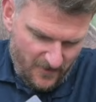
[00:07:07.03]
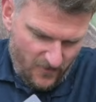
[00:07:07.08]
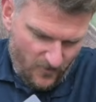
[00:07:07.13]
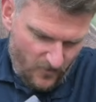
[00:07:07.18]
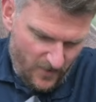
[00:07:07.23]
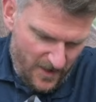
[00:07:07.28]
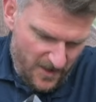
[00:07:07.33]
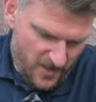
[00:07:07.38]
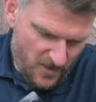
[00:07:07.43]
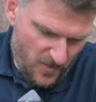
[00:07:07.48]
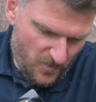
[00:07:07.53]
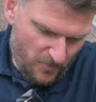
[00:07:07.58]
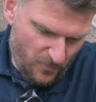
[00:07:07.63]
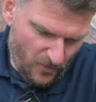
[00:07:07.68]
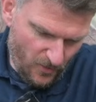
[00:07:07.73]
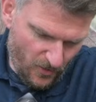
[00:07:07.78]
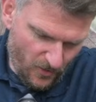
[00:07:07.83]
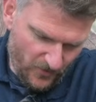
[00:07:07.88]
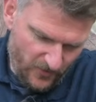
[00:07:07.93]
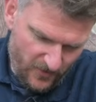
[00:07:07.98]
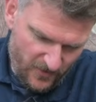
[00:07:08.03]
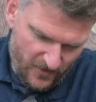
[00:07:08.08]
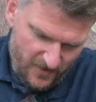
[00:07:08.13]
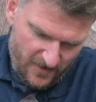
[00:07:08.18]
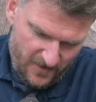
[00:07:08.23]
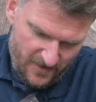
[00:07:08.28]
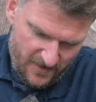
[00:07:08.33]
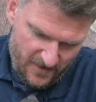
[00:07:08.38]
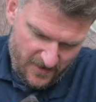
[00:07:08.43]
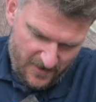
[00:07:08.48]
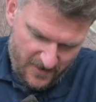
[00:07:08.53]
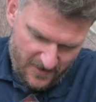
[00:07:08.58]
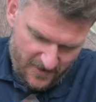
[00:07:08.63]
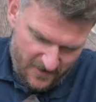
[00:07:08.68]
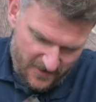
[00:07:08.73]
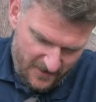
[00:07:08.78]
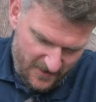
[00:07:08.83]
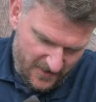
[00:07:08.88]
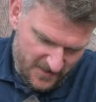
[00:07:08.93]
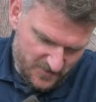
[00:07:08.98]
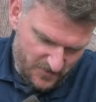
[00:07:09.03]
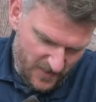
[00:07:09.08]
when you put these